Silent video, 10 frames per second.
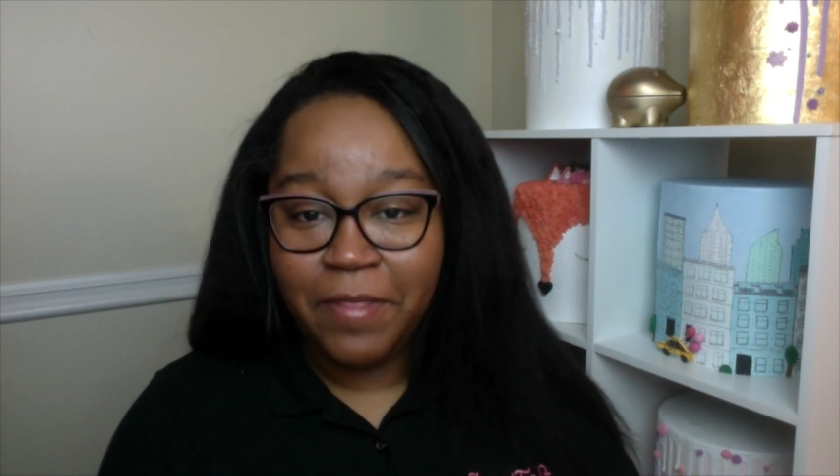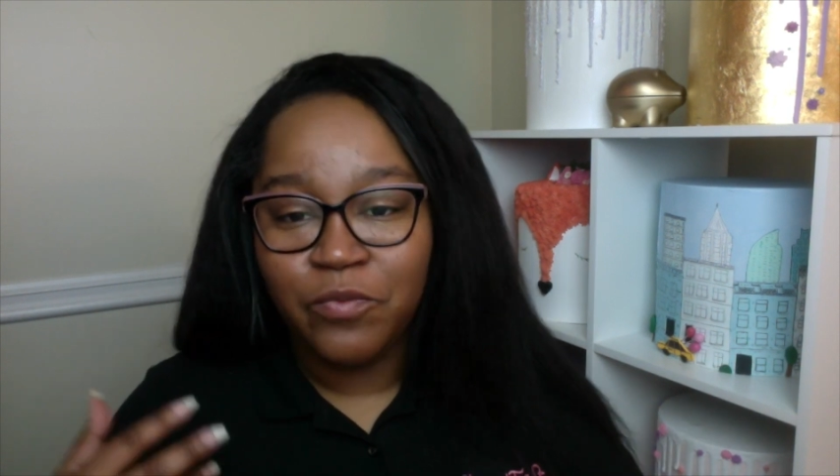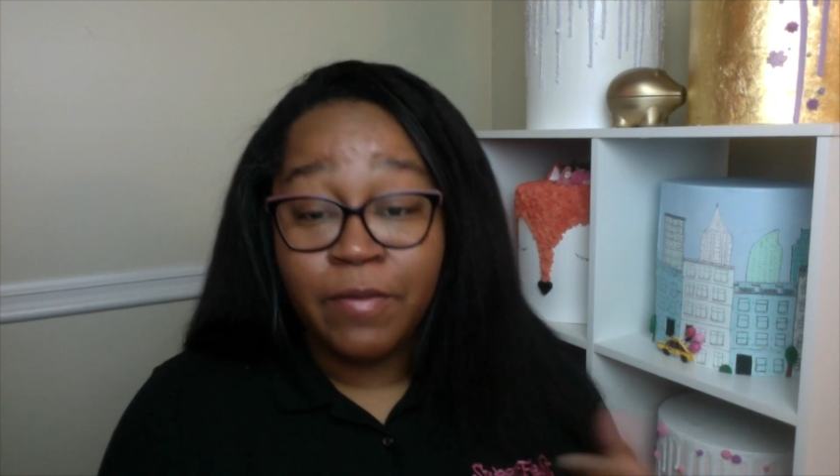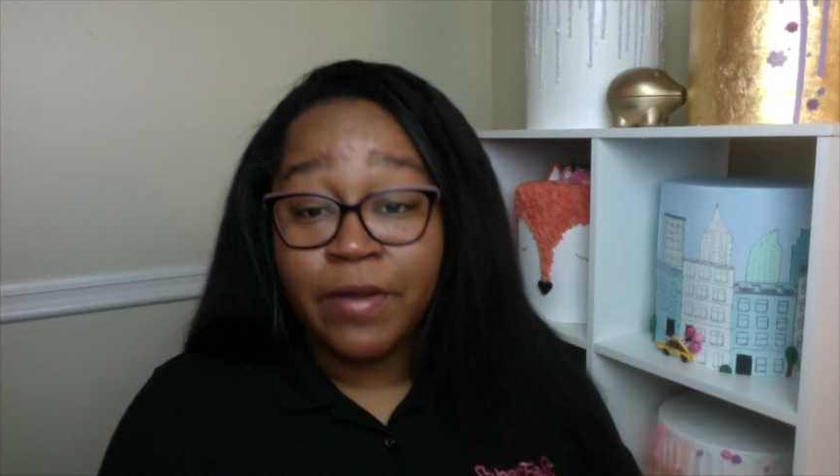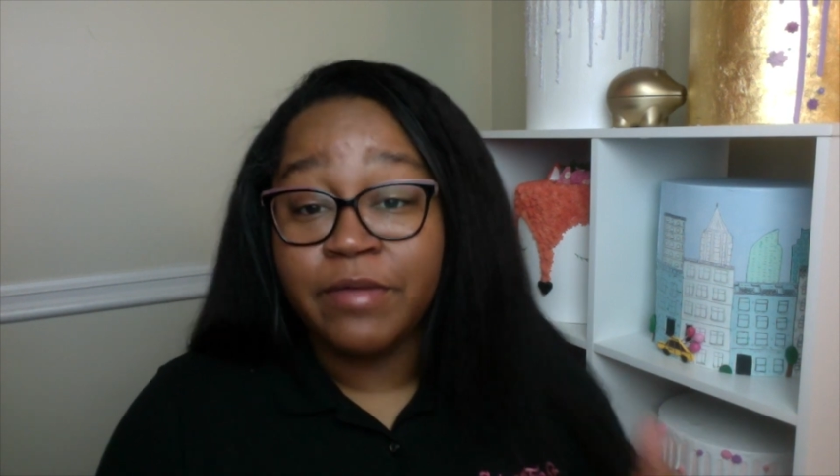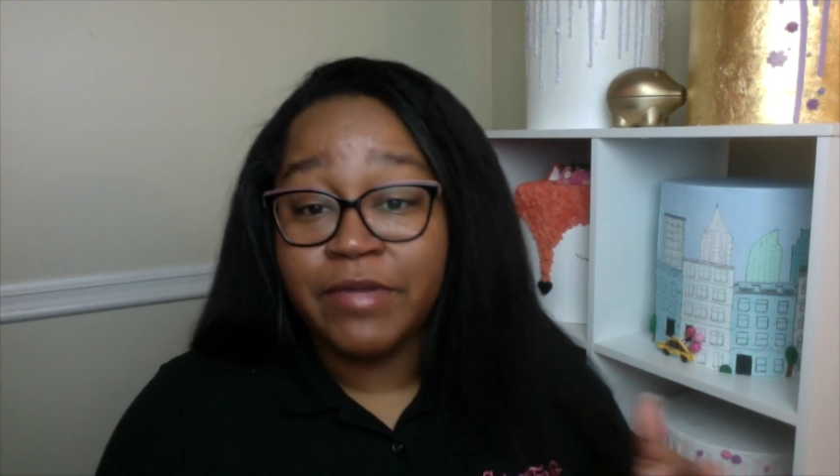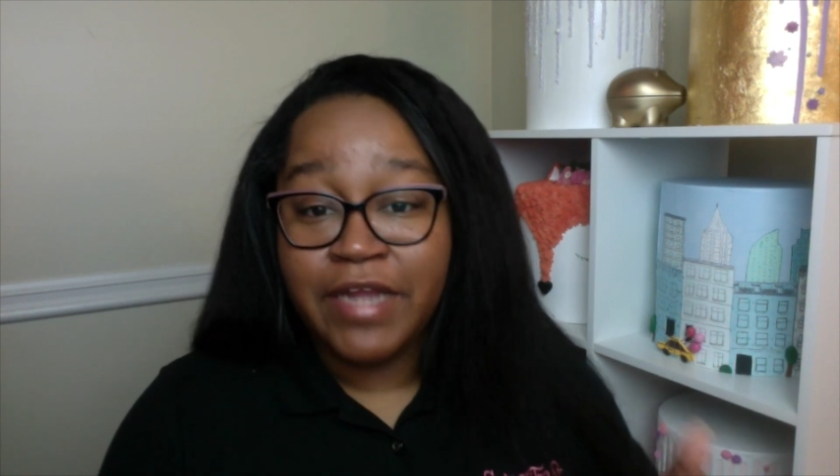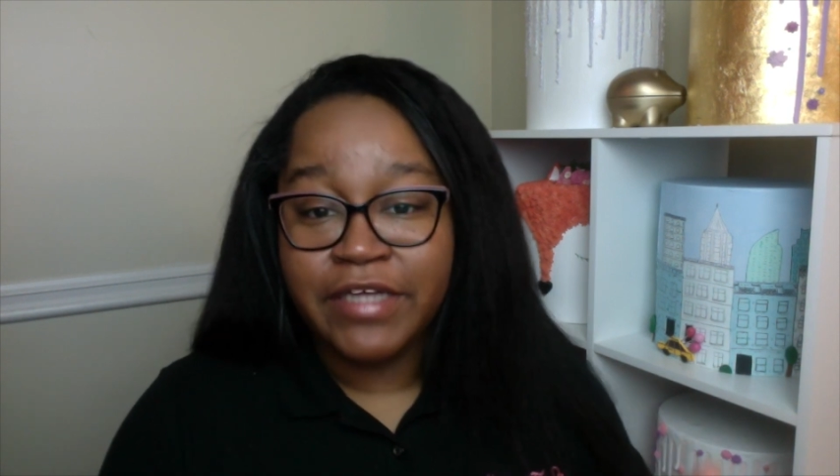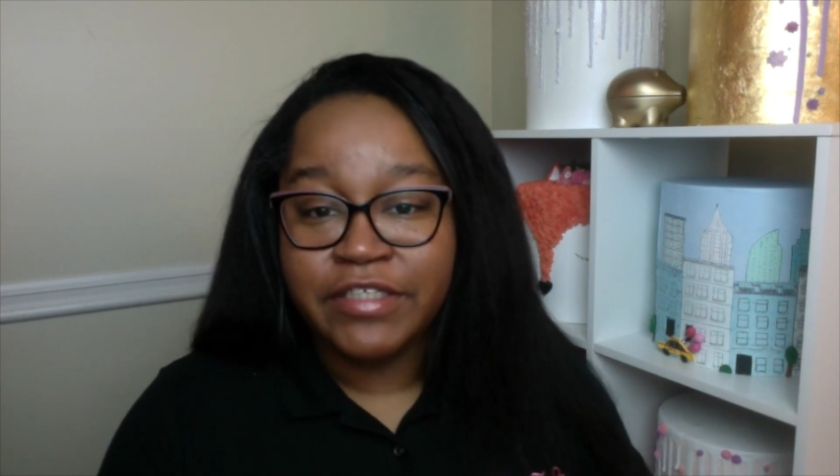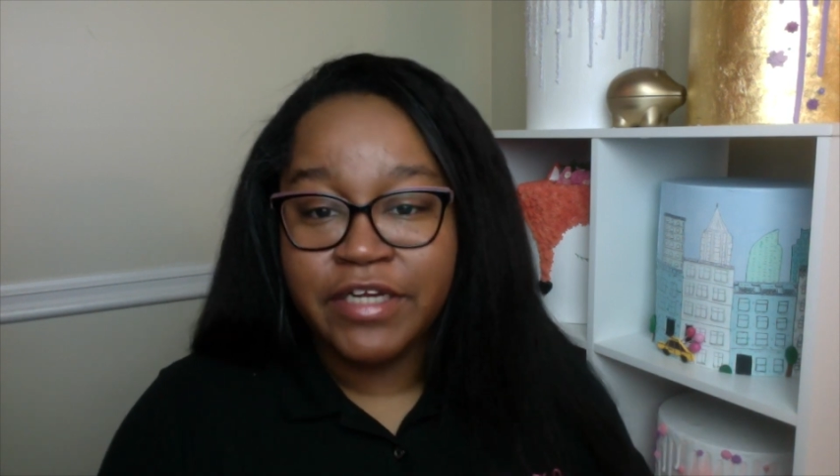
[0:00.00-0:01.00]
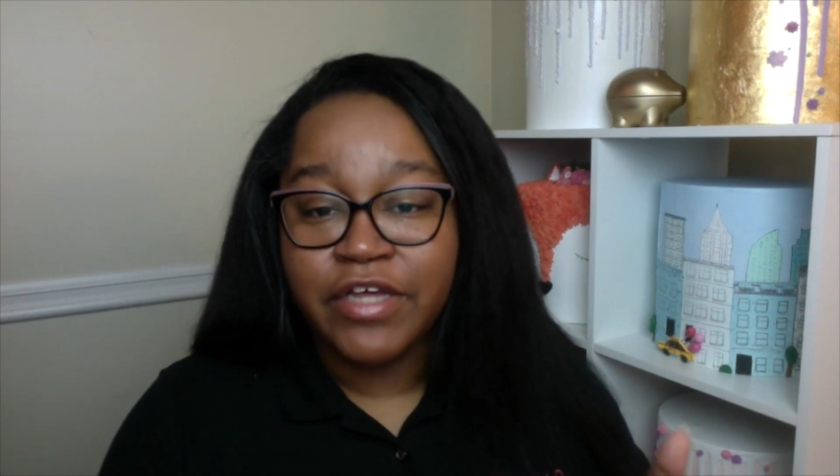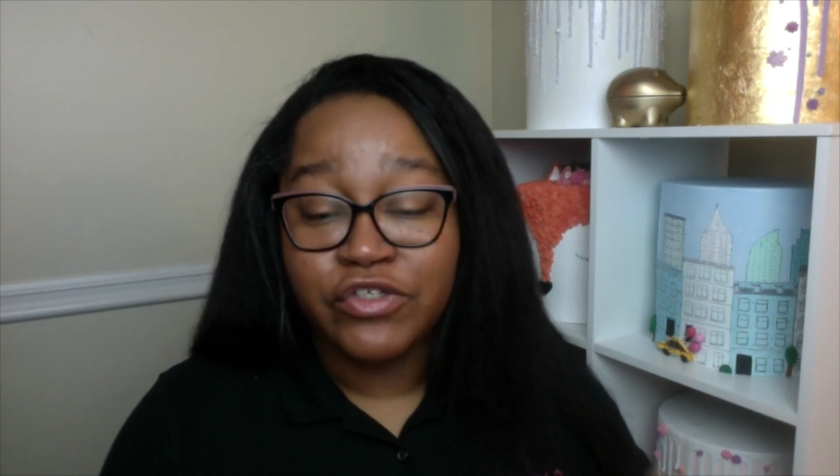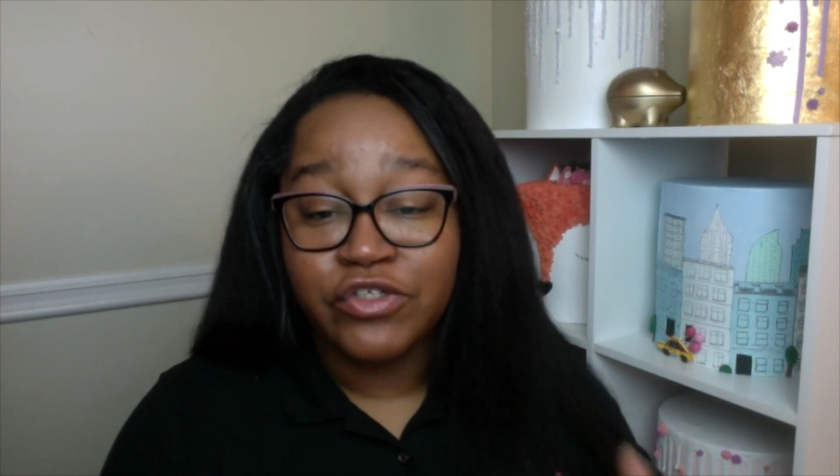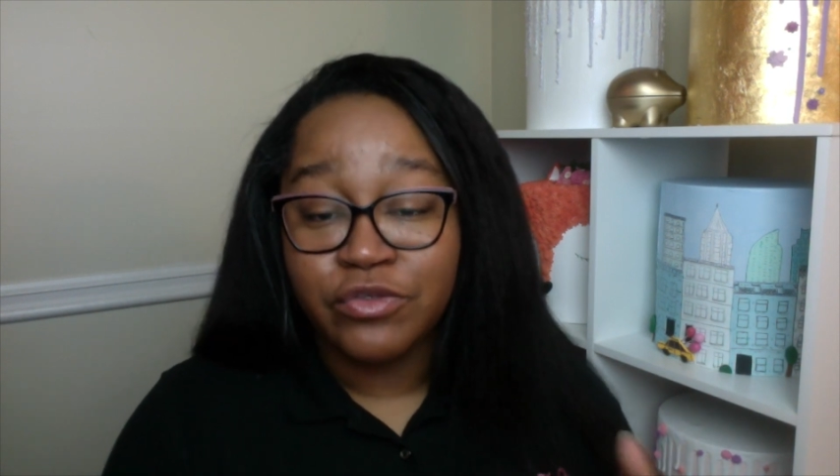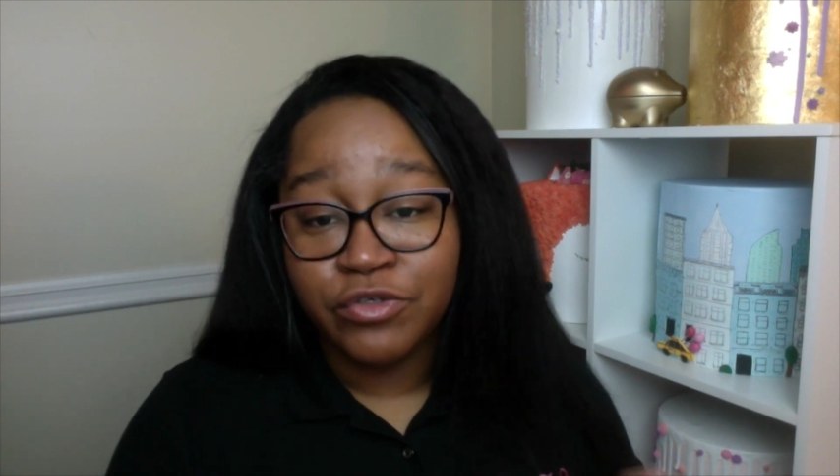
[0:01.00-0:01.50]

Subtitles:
Our recommendation is to